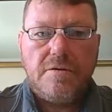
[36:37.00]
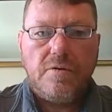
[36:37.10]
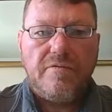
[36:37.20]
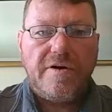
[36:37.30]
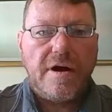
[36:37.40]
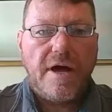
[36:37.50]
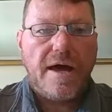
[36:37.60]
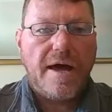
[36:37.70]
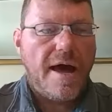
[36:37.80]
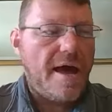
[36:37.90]
Well,
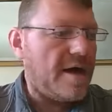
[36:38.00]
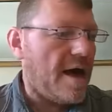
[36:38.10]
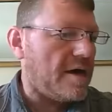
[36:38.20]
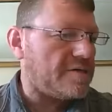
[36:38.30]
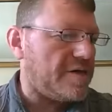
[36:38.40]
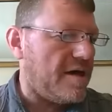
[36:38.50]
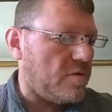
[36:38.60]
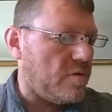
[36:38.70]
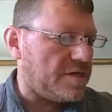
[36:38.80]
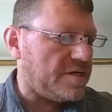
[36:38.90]
fair. I actually have a
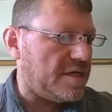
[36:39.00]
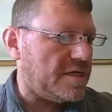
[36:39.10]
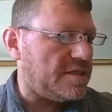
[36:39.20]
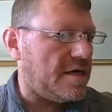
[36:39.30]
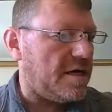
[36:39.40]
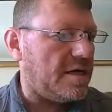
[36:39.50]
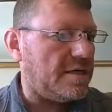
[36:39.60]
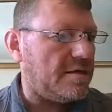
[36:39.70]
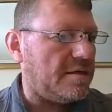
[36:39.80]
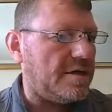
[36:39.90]
question. Is
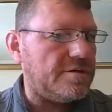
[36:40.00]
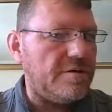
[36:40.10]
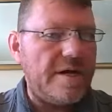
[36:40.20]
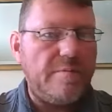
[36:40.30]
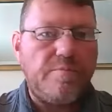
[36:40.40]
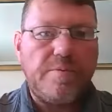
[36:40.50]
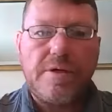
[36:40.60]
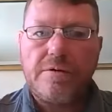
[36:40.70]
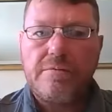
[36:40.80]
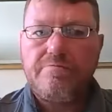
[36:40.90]
there any
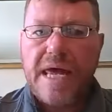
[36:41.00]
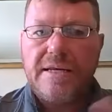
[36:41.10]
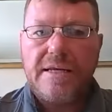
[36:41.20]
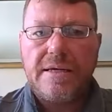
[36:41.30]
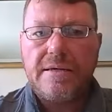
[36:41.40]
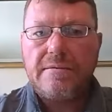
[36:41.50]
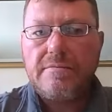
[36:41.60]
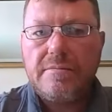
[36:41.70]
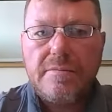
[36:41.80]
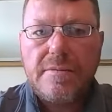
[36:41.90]
pending
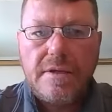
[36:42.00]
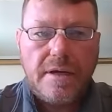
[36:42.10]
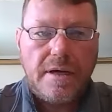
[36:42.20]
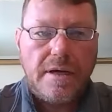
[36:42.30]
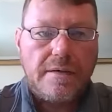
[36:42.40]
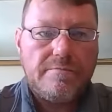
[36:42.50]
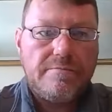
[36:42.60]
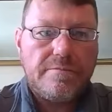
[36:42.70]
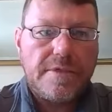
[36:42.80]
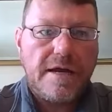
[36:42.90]

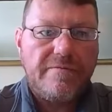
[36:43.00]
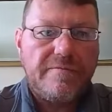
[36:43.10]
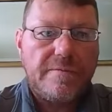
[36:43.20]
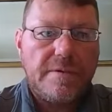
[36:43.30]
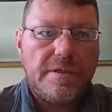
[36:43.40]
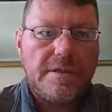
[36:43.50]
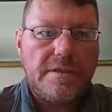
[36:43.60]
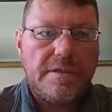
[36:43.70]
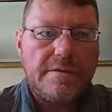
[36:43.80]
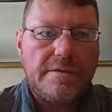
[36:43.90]
kind of
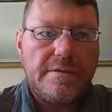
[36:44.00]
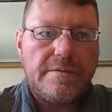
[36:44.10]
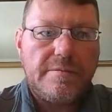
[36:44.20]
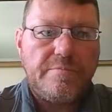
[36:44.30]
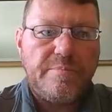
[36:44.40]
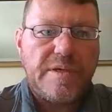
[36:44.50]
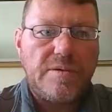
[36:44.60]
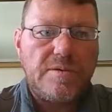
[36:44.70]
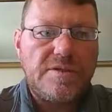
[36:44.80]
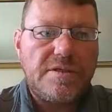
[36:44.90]

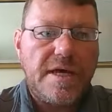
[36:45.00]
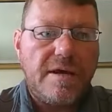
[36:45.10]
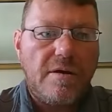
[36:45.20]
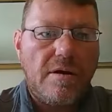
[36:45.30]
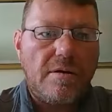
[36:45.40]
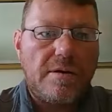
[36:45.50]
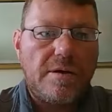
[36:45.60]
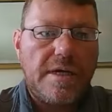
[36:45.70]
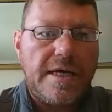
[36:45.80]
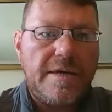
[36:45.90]
bills that are
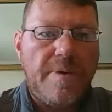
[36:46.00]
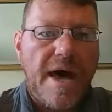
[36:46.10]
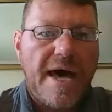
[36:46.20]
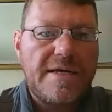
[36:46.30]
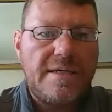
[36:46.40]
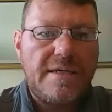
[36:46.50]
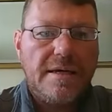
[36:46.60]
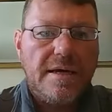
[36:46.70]
going to impact